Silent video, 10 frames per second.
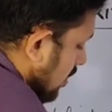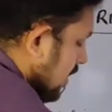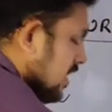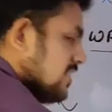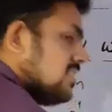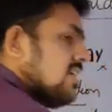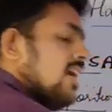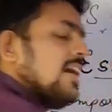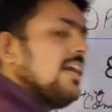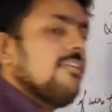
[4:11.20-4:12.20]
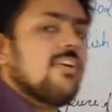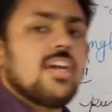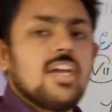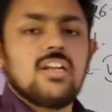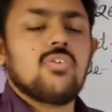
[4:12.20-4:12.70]
limit is given
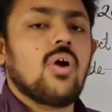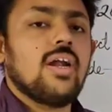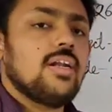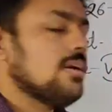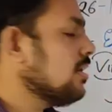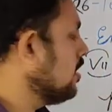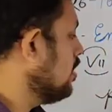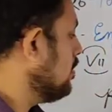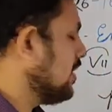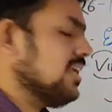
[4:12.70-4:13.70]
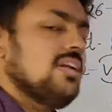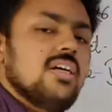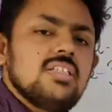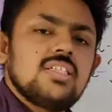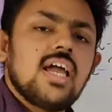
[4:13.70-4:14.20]
in writing
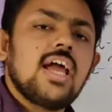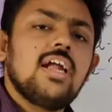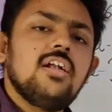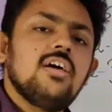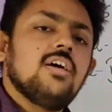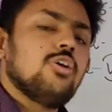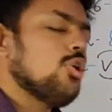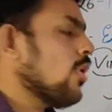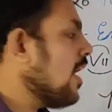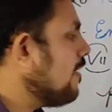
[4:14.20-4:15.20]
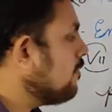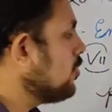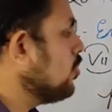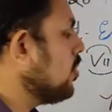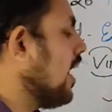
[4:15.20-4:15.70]
materials, and you have
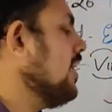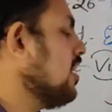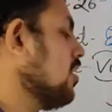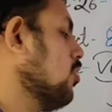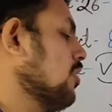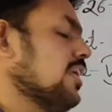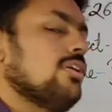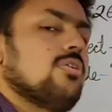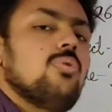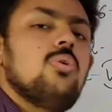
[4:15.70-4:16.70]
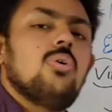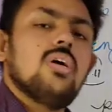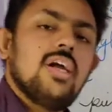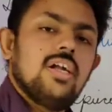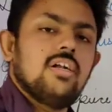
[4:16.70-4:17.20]
to write according to
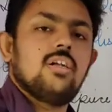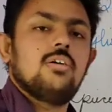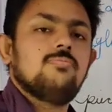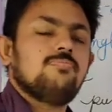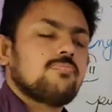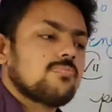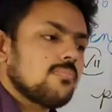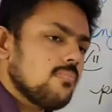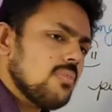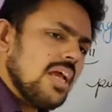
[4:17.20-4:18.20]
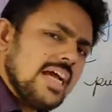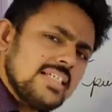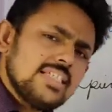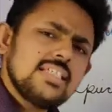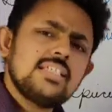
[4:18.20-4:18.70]
it.
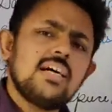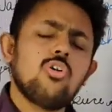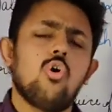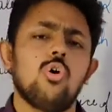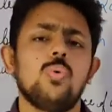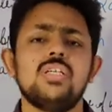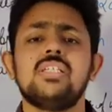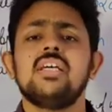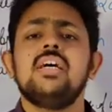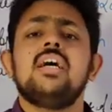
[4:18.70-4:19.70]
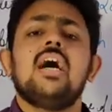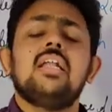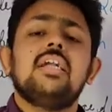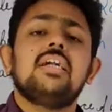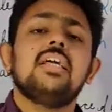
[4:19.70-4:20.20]
Essays are always a
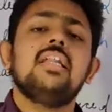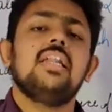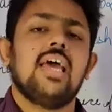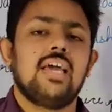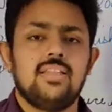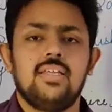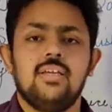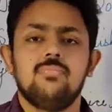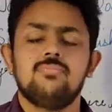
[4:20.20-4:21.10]
little lengthy.